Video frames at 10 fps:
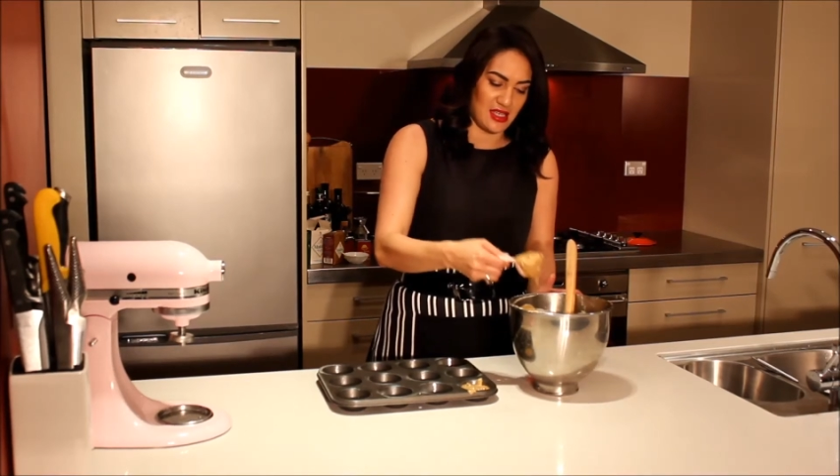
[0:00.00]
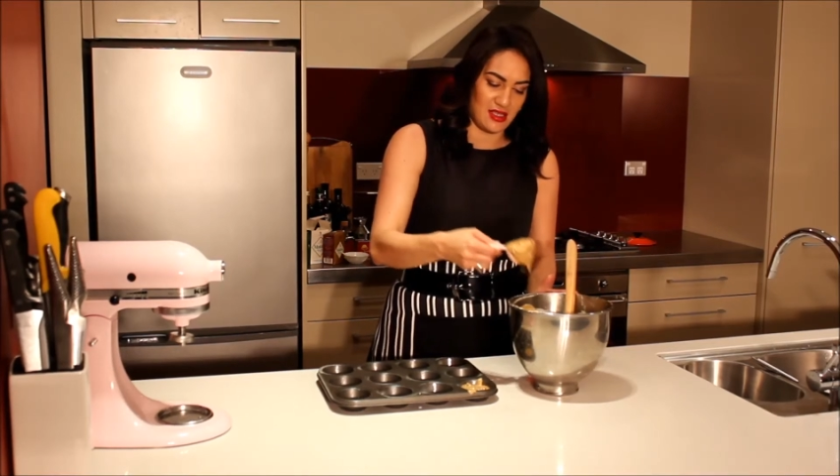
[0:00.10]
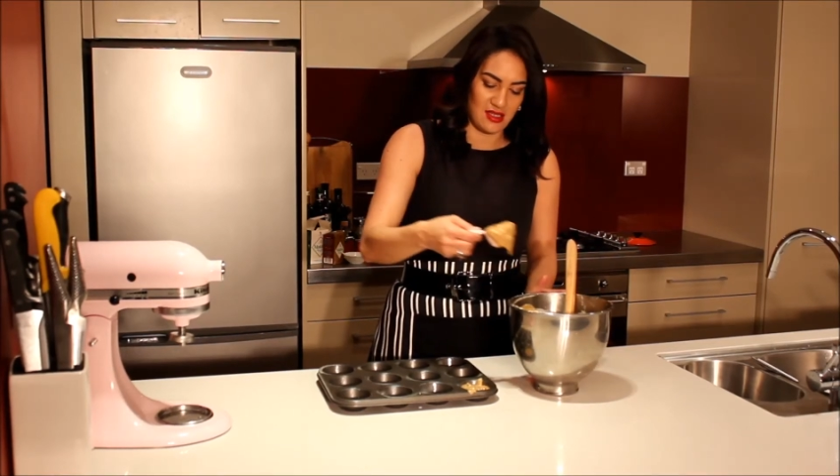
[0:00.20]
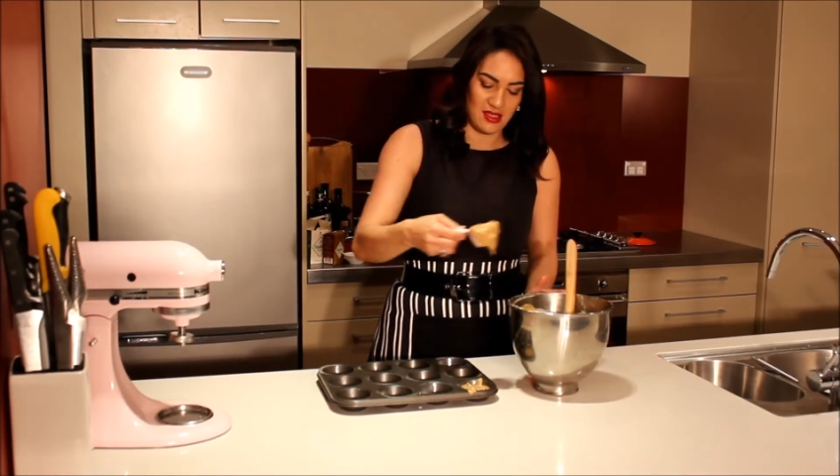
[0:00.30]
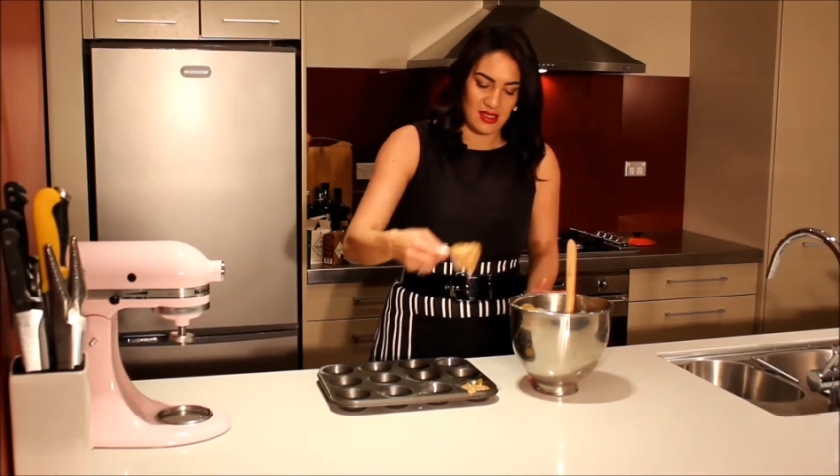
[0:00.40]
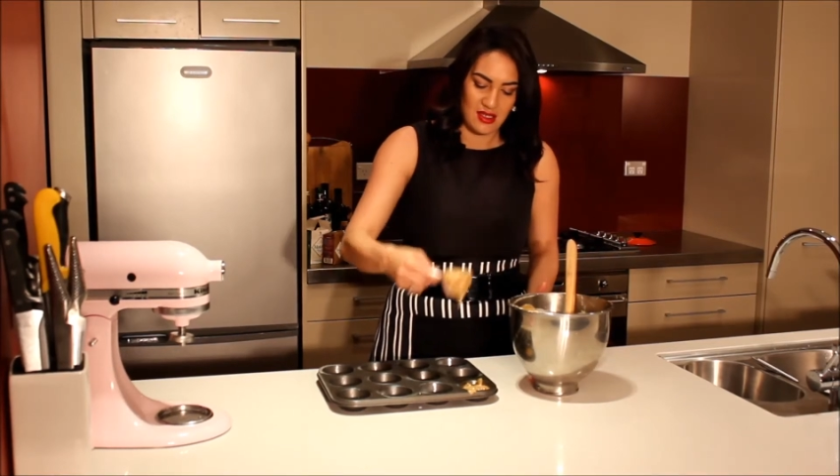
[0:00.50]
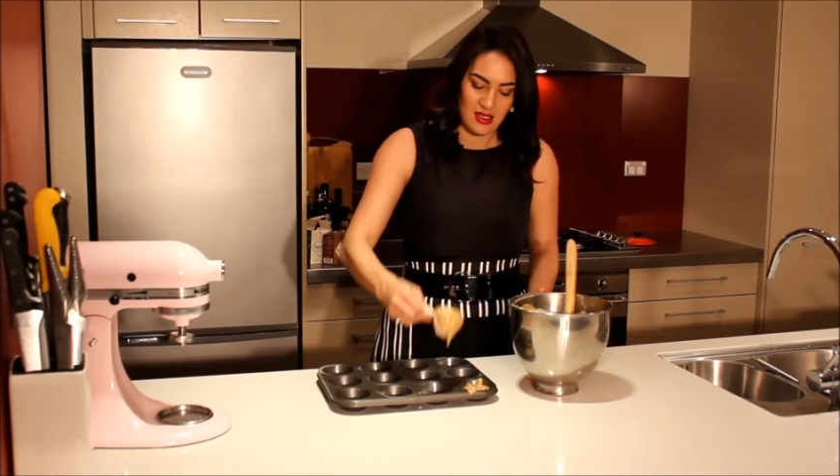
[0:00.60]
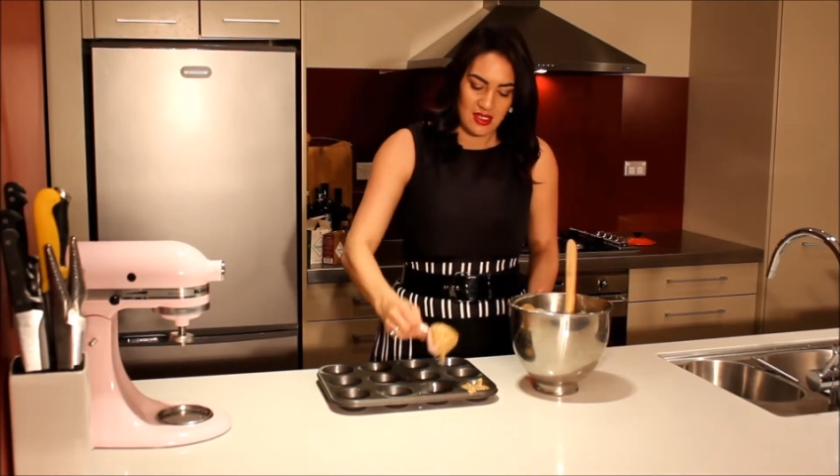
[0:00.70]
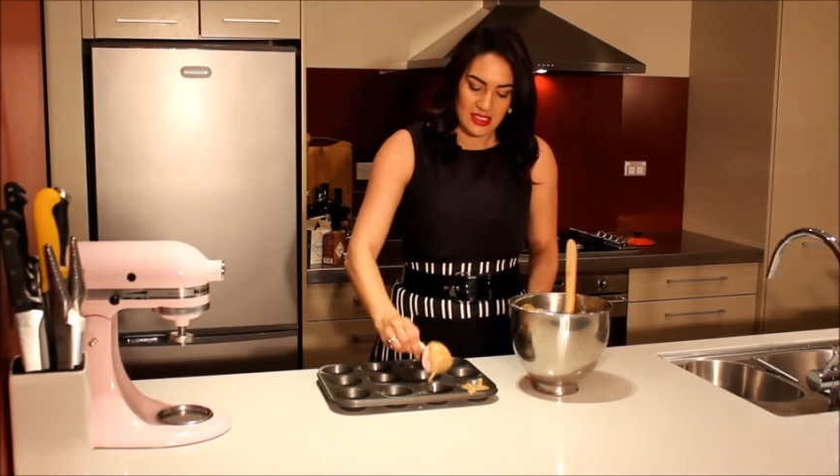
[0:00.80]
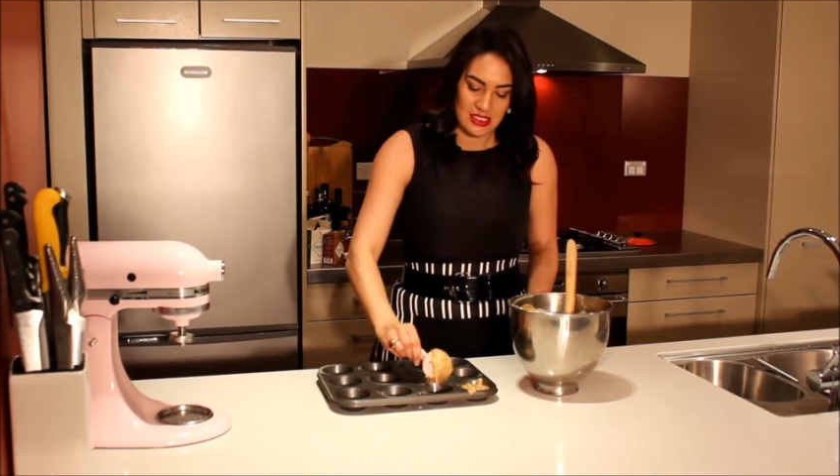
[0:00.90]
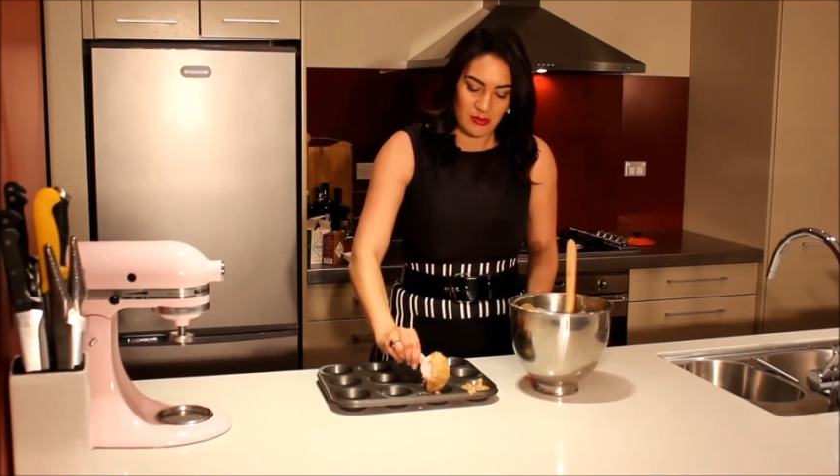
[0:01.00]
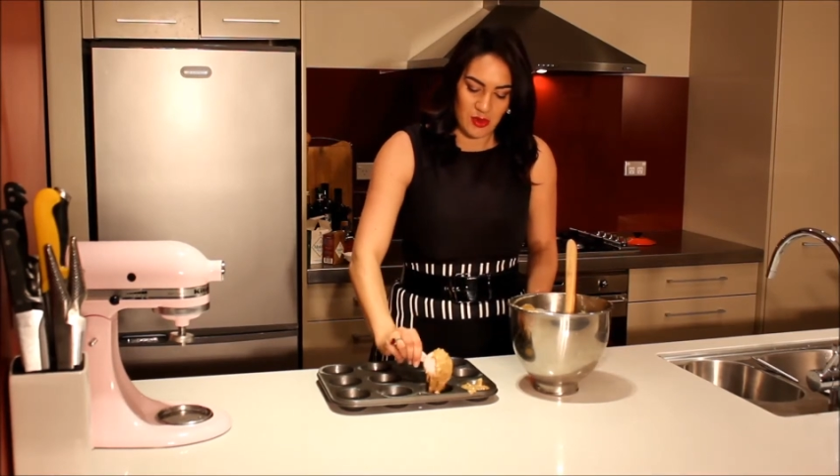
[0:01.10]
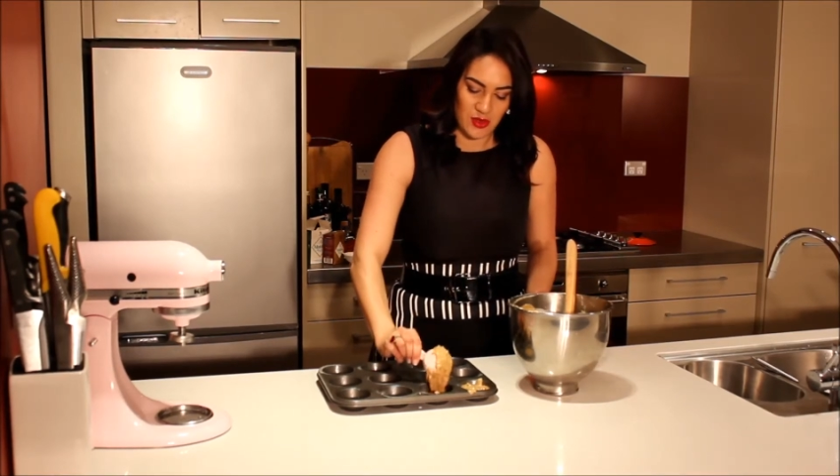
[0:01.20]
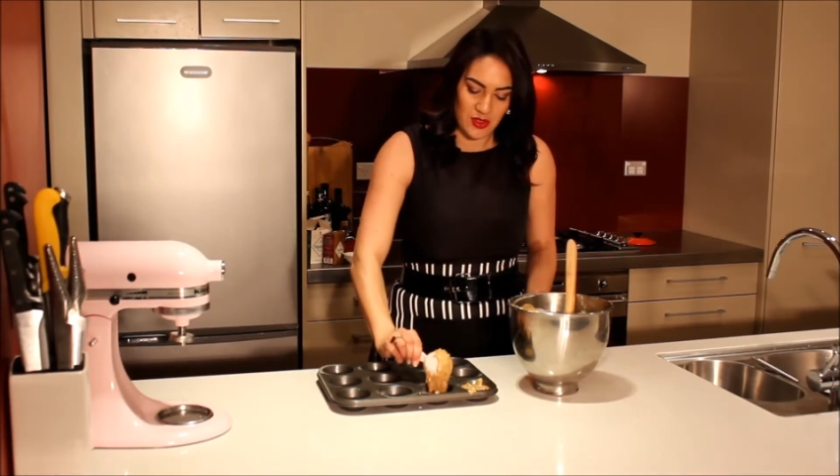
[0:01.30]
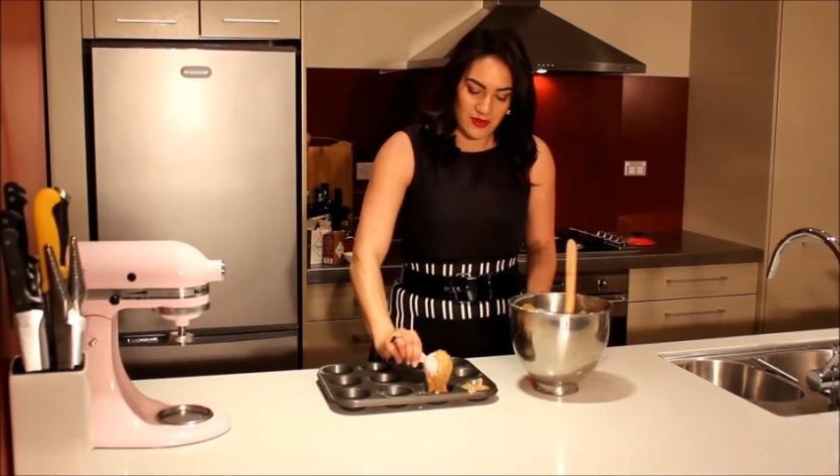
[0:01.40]
a
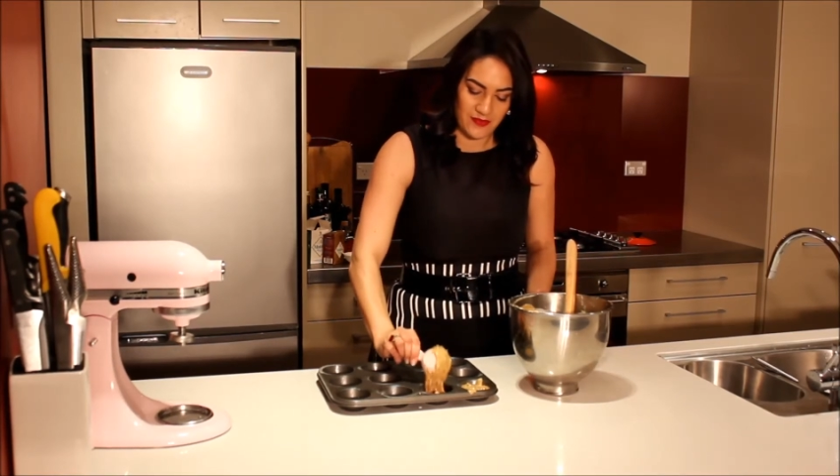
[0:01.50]
spoon.